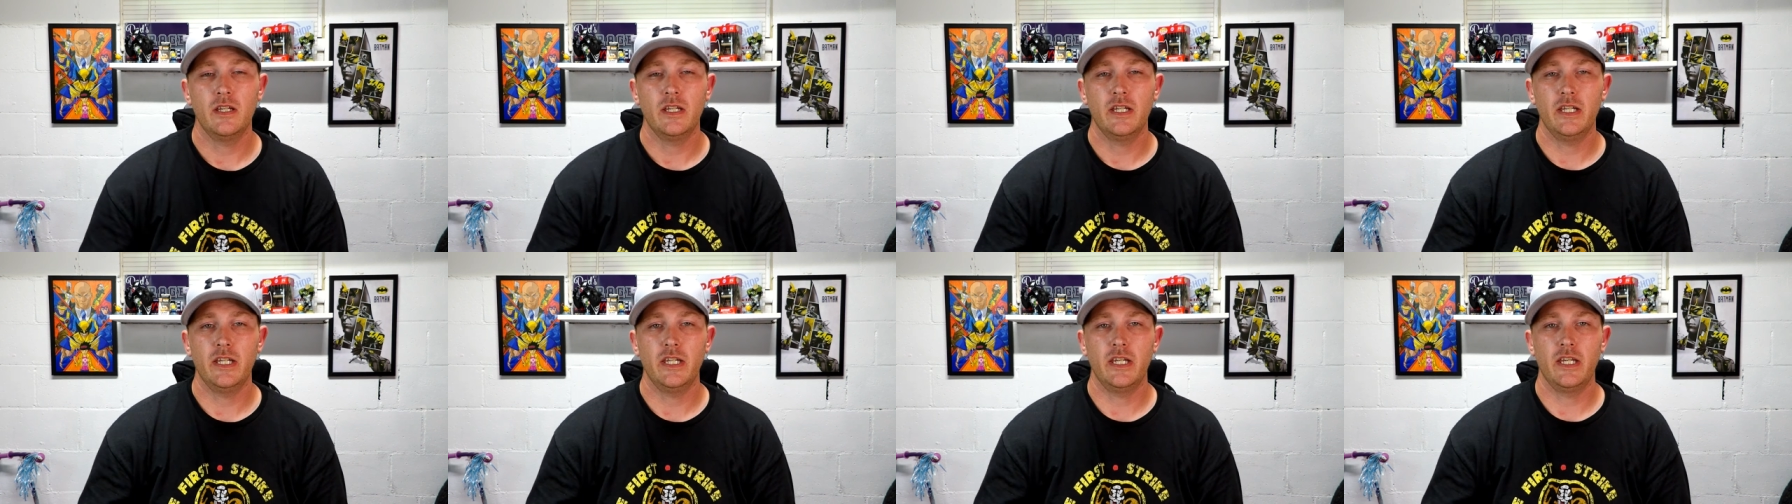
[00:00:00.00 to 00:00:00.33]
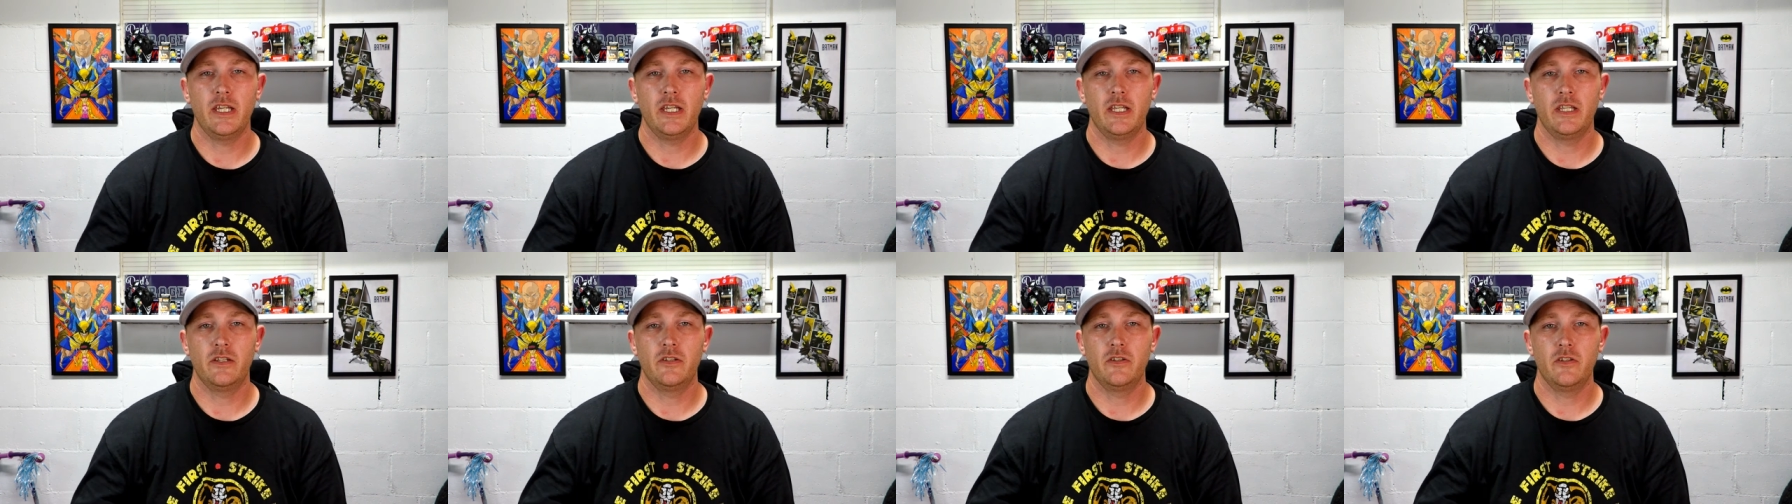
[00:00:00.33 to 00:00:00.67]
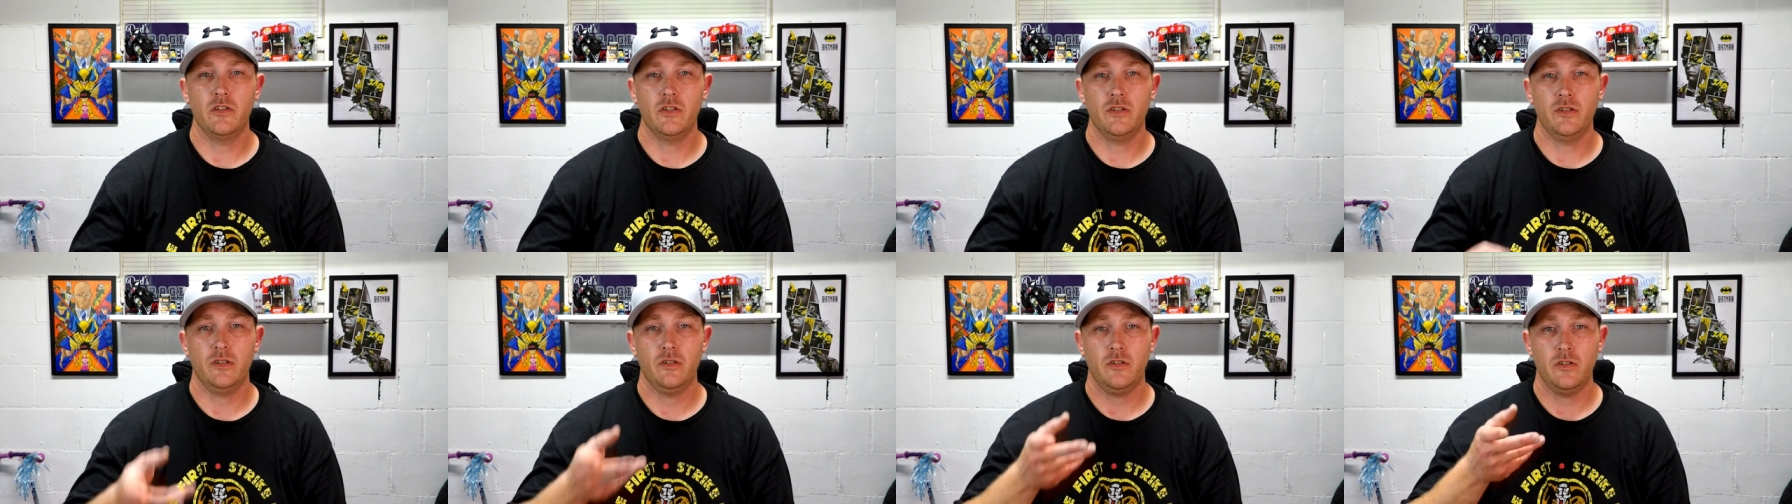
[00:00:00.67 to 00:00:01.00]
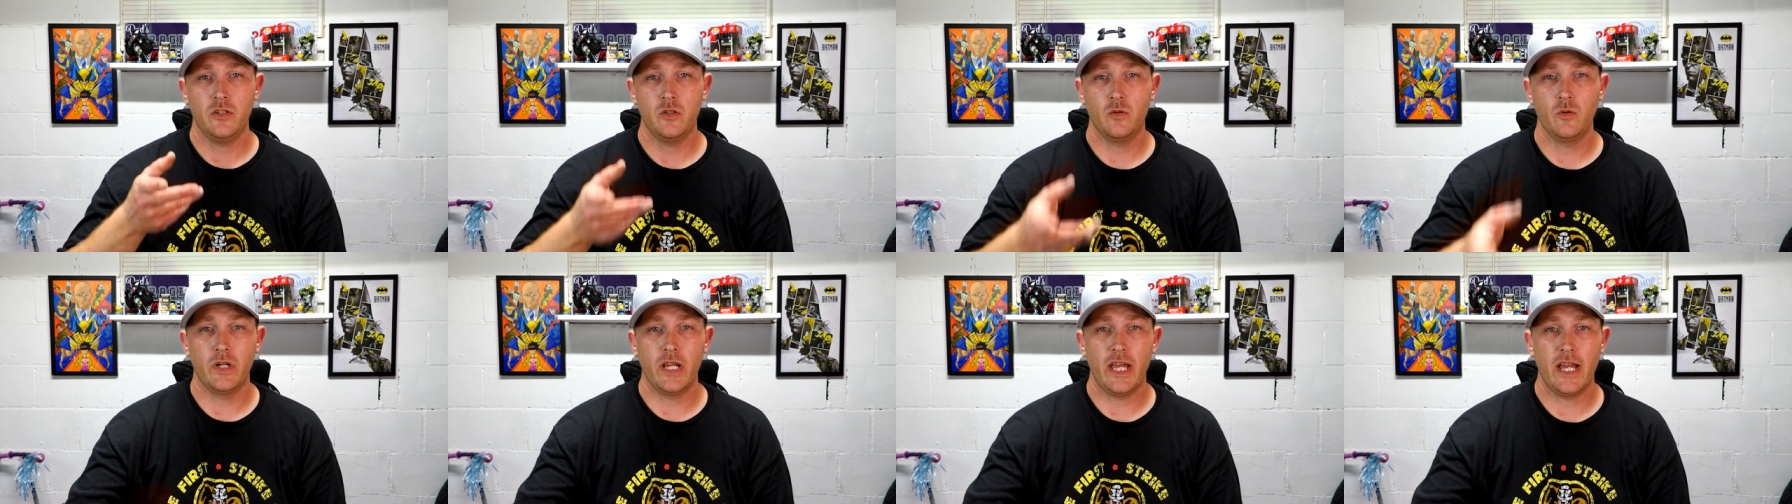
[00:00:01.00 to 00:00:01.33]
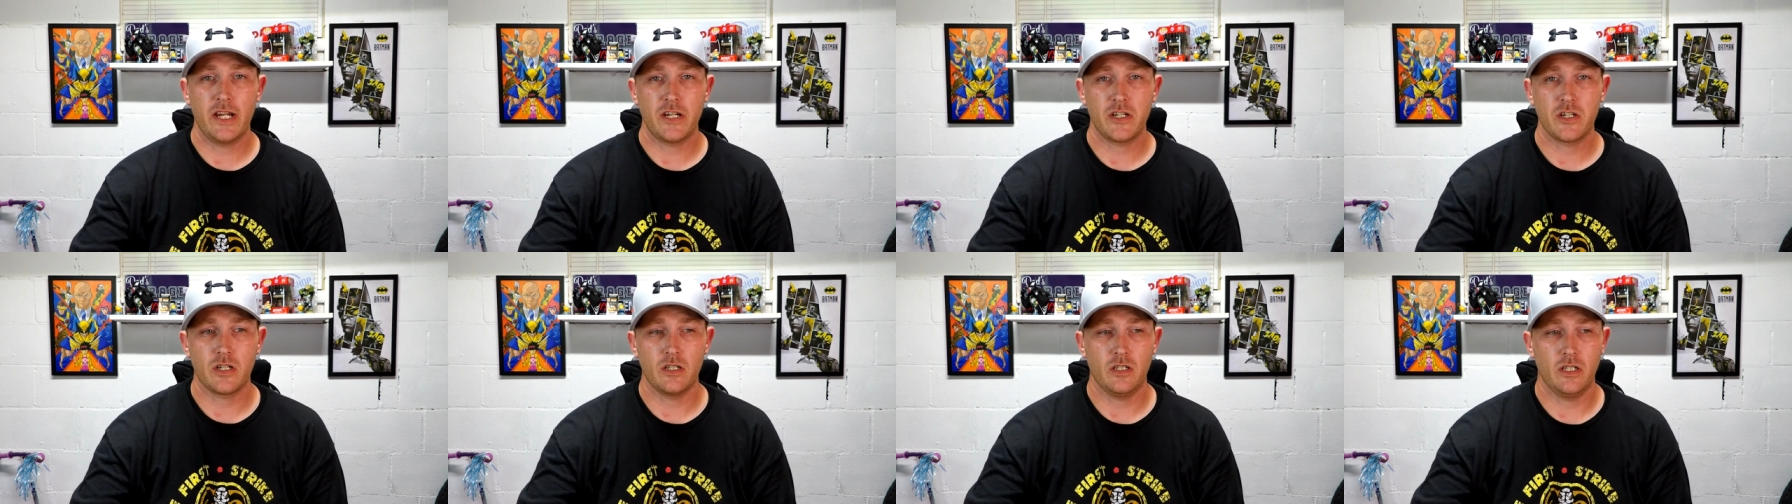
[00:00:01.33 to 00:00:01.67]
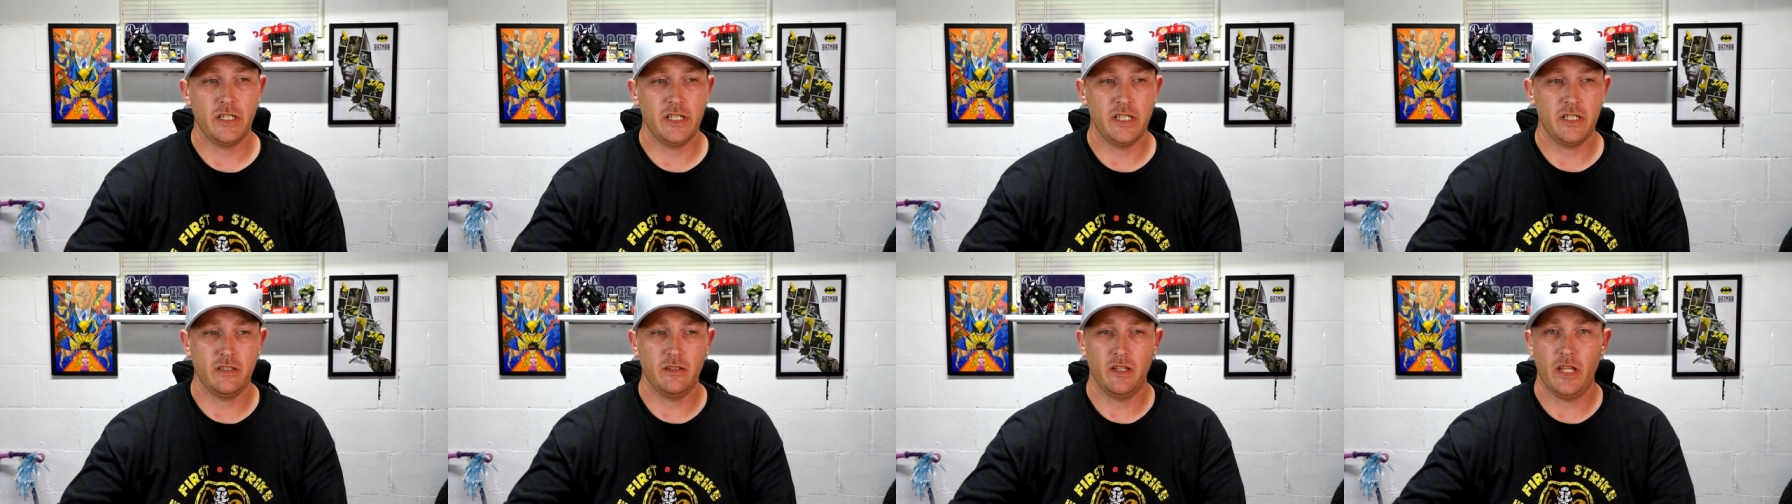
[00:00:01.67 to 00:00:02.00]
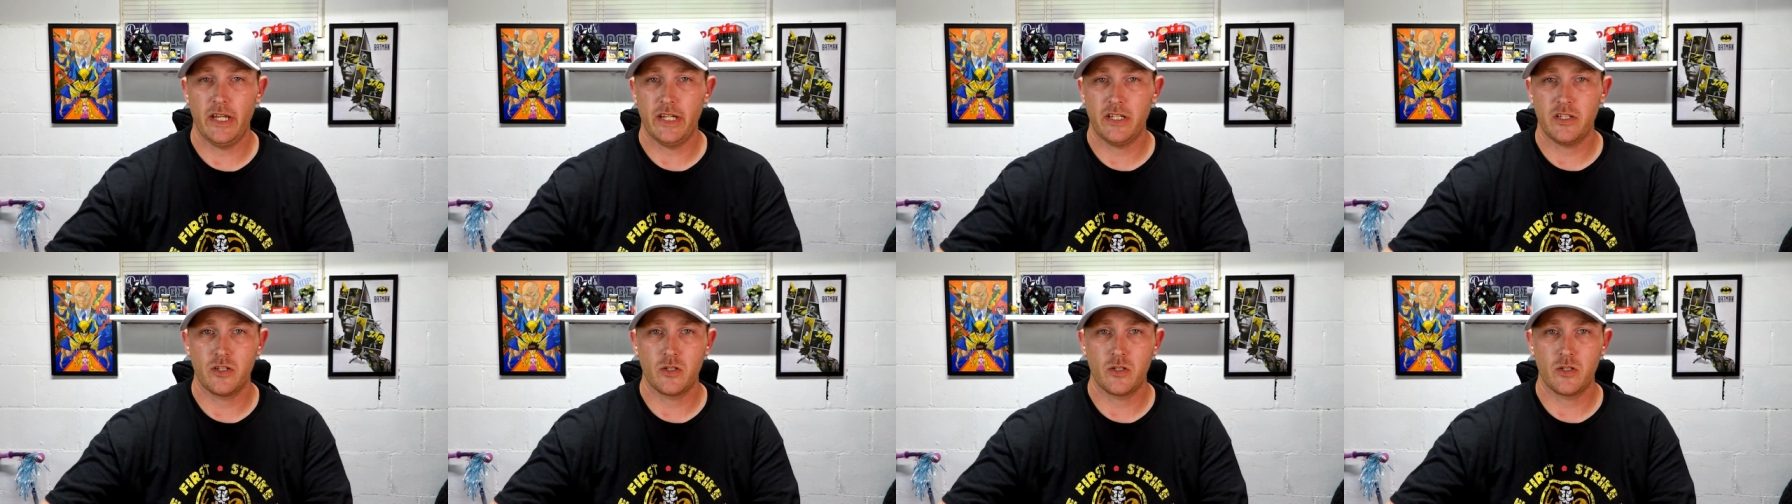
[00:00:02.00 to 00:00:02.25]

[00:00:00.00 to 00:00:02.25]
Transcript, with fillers: and you would actually like